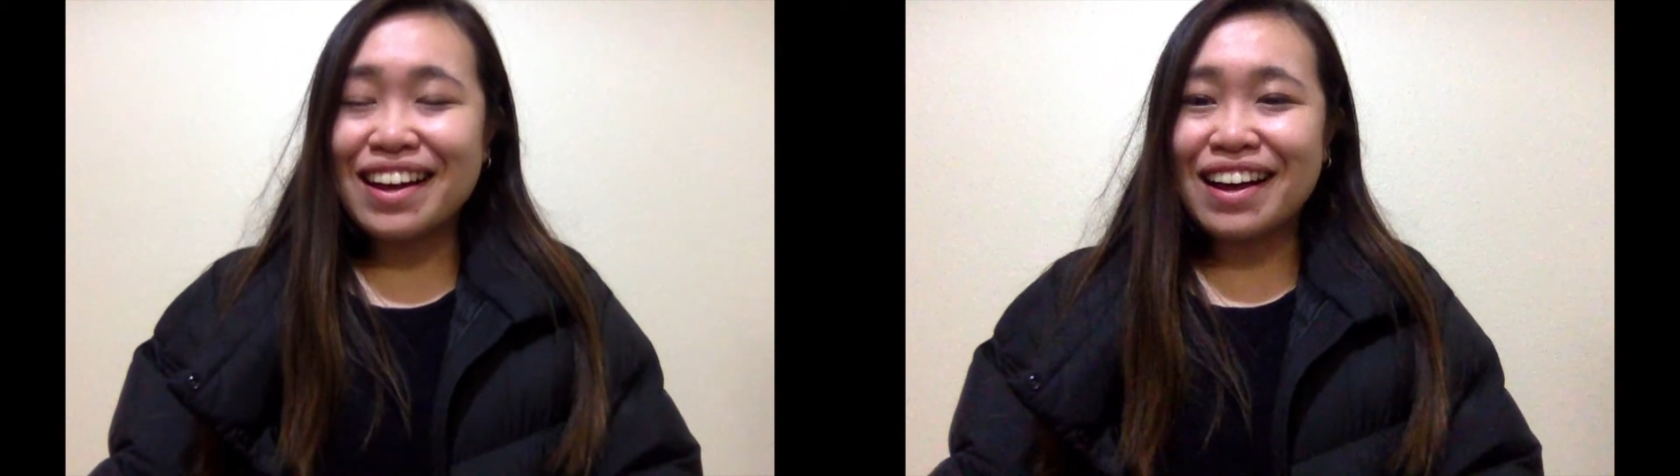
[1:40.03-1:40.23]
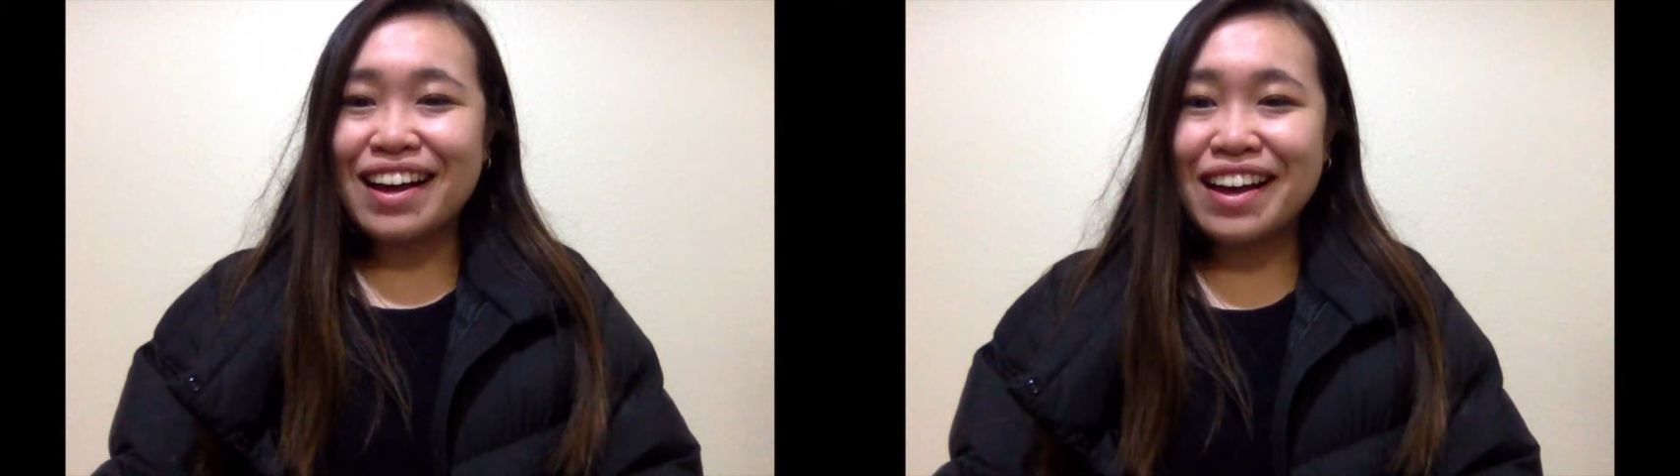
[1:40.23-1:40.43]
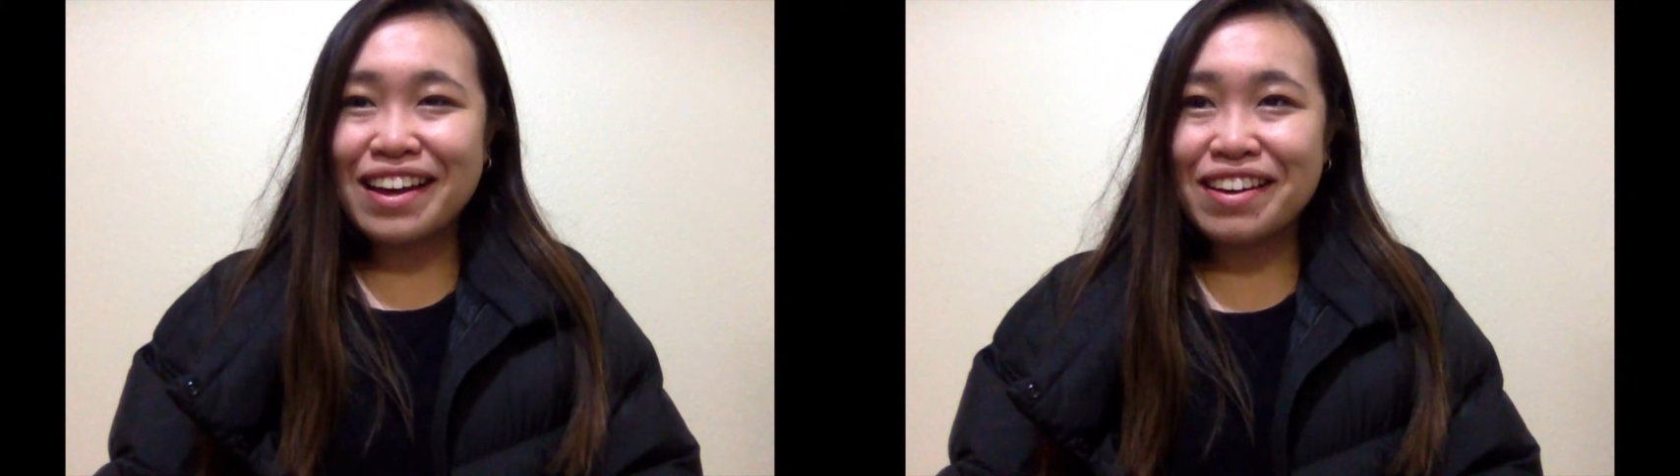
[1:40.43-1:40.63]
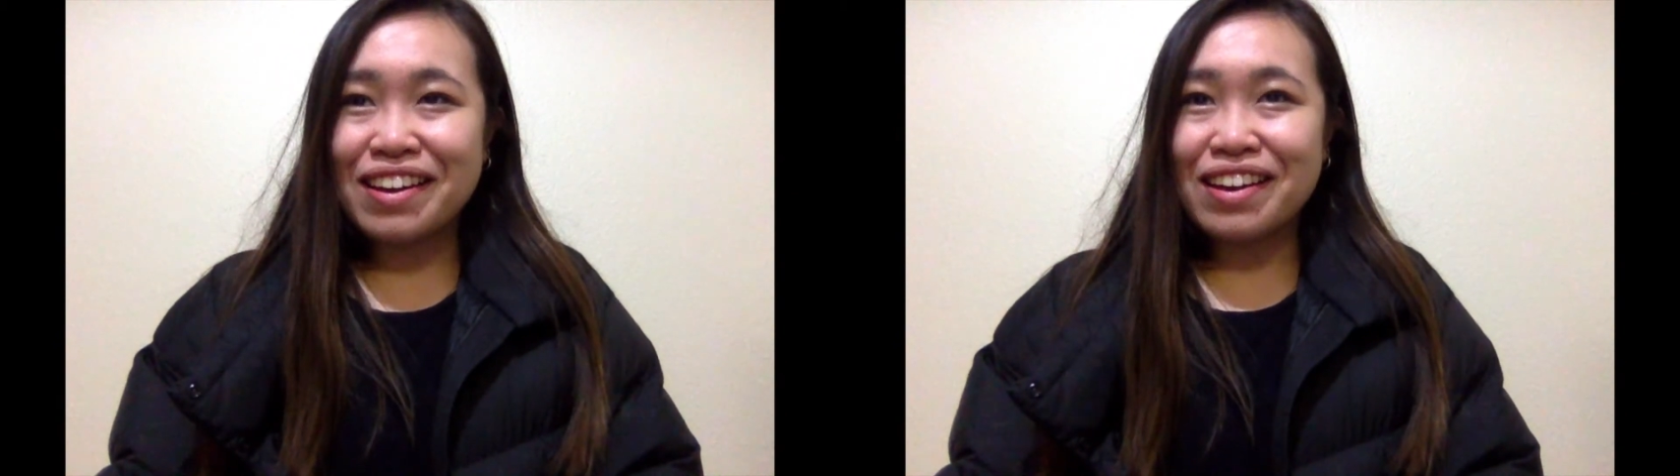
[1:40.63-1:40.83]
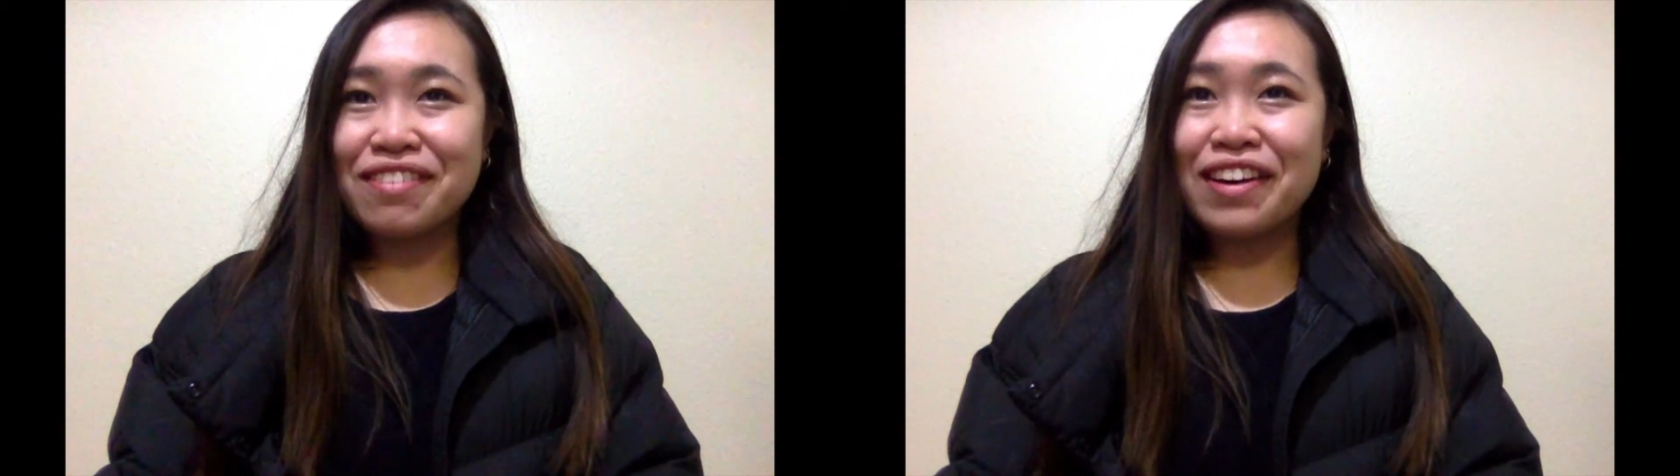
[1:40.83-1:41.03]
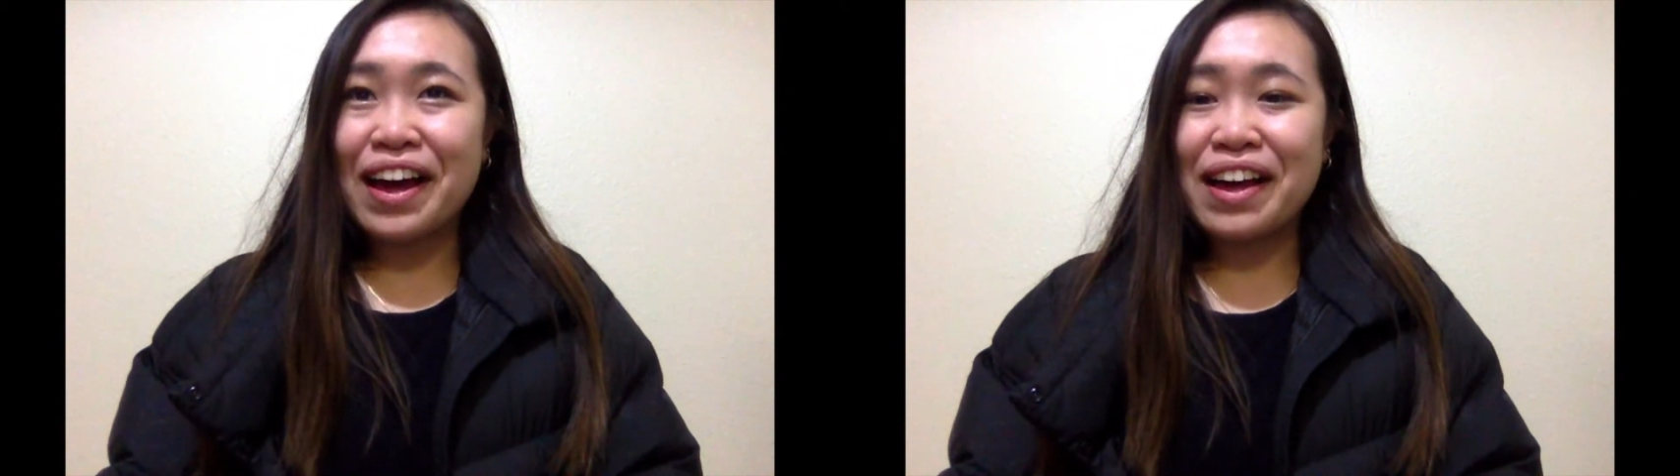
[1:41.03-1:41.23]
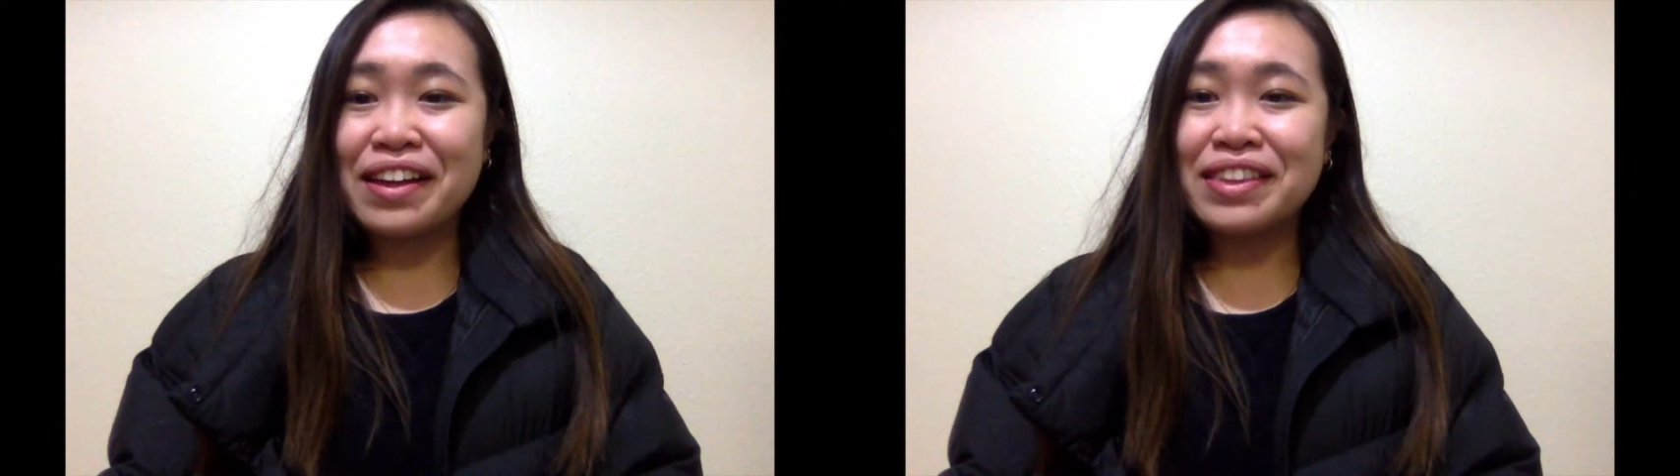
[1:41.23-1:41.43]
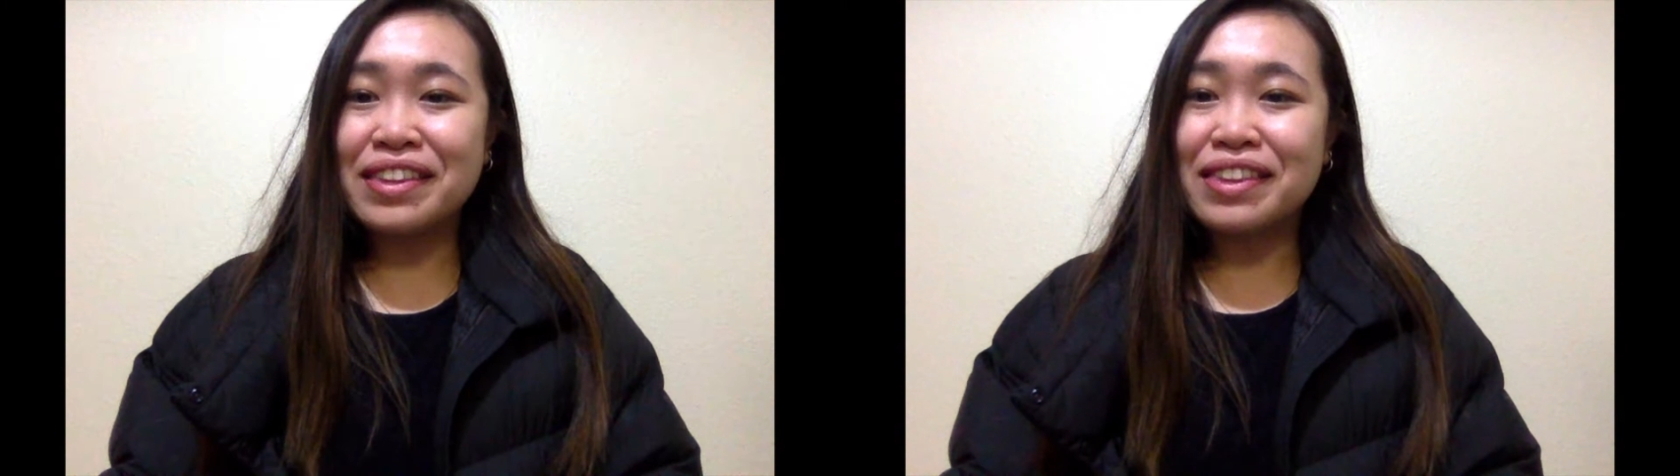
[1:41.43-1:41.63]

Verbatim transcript: I've had